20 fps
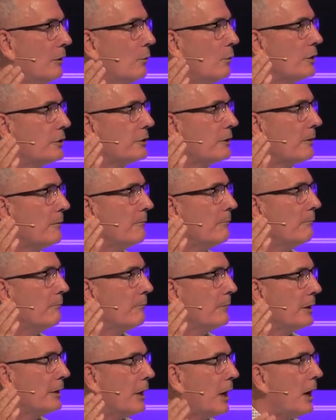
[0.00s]
was
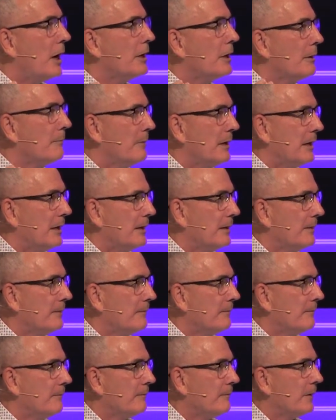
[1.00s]
monogamy,
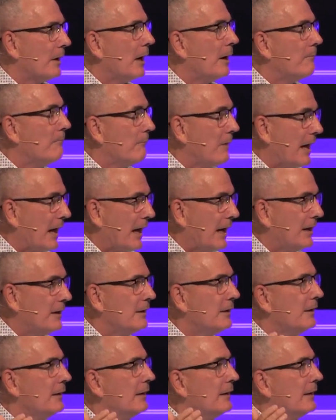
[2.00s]
a man
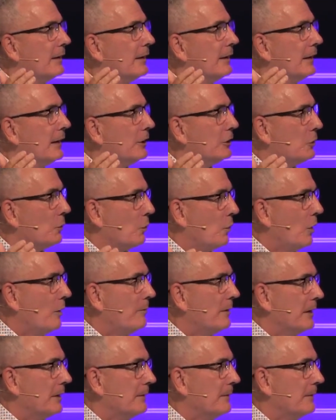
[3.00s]
and a woman.